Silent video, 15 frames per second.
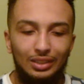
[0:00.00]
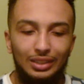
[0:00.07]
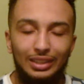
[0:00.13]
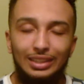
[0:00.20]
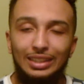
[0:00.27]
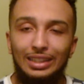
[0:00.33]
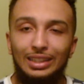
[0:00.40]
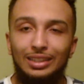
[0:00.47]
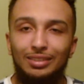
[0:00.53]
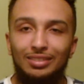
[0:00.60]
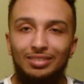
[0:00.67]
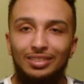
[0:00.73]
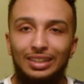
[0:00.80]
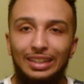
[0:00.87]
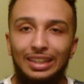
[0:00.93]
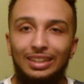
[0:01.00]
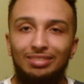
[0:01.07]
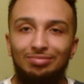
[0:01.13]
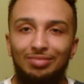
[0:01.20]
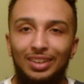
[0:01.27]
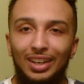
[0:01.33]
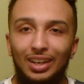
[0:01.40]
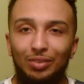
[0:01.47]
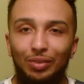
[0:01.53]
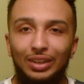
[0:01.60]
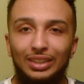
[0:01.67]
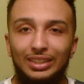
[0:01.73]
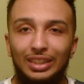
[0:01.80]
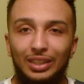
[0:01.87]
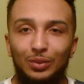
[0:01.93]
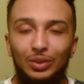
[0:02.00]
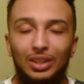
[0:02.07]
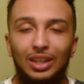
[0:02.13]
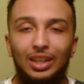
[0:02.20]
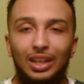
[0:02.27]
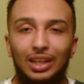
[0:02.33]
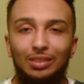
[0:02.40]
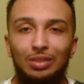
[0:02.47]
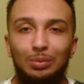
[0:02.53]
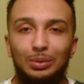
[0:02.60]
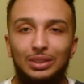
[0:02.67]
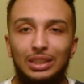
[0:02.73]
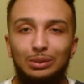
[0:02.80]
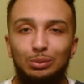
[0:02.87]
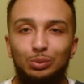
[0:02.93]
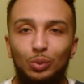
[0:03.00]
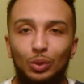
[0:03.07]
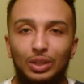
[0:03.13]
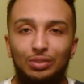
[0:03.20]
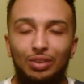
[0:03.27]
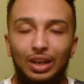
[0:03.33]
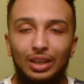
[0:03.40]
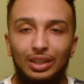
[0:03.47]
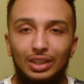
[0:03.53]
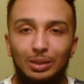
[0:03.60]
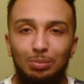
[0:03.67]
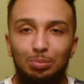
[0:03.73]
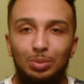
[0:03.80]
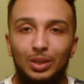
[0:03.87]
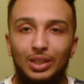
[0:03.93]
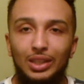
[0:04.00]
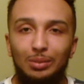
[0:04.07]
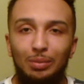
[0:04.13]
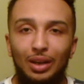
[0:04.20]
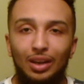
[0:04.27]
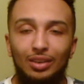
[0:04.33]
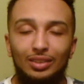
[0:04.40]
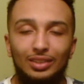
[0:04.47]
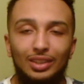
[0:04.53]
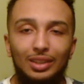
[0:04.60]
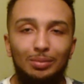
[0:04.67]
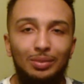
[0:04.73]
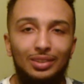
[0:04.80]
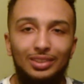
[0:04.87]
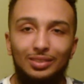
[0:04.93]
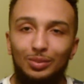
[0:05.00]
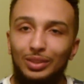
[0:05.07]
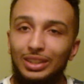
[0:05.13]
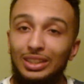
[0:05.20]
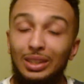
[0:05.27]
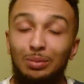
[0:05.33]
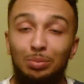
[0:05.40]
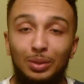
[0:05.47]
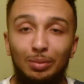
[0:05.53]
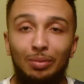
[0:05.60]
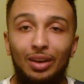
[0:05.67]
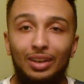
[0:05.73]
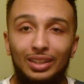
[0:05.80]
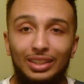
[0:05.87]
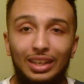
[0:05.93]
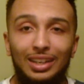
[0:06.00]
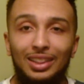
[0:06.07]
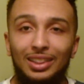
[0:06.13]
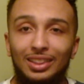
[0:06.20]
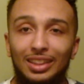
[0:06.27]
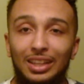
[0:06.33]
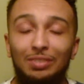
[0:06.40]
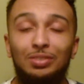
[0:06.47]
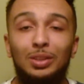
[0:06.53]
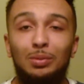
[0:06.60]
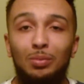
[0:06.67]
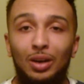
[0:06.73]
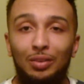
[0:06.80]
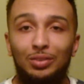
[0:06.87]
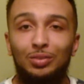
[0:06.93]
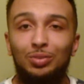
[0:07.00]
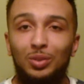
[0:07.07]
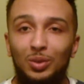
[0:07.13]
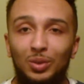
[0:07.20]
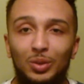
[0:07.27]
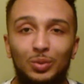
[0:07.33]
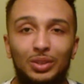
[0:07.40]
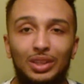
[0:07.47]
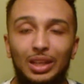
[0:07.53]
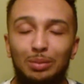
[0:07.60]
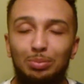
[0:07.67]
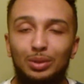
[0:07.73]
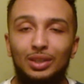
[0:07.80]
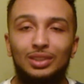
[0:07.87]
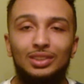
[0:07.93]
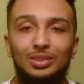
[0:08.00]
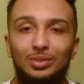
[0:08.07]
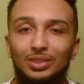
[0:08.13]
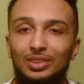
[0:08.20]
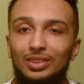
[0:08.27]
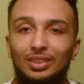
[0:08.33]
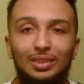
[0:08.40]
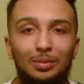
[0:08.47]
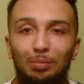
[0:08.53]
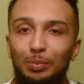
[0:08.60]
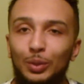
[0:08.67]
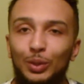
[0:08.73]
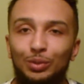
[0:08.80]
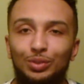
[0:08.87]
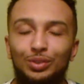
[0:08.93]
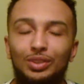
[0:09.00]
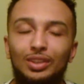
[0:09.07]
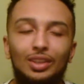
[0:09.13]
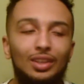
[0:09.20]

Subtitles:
He did hit Frankie Edgar with a lot of uppercuts before he finally put him out. But he did put him out. He kind of lifted him off the floor with that punch. It was beautiful.